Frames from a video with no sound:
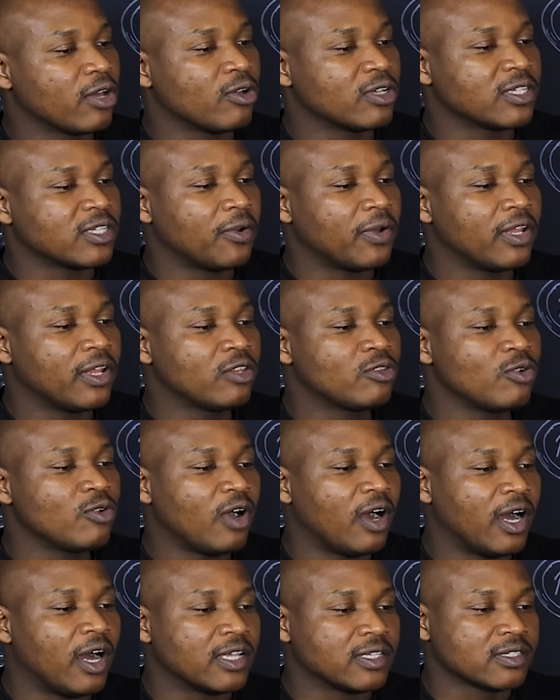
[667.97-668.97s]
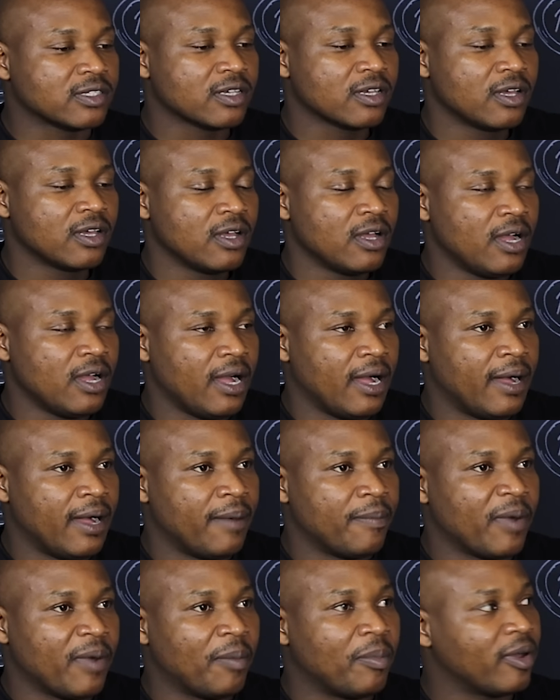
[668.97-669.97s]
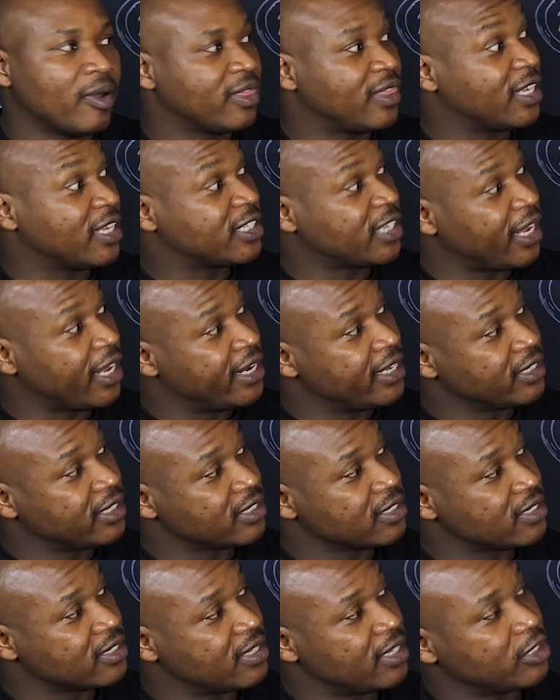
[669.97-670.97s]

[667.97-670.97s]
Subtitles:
Because I wanted to ask about the challenges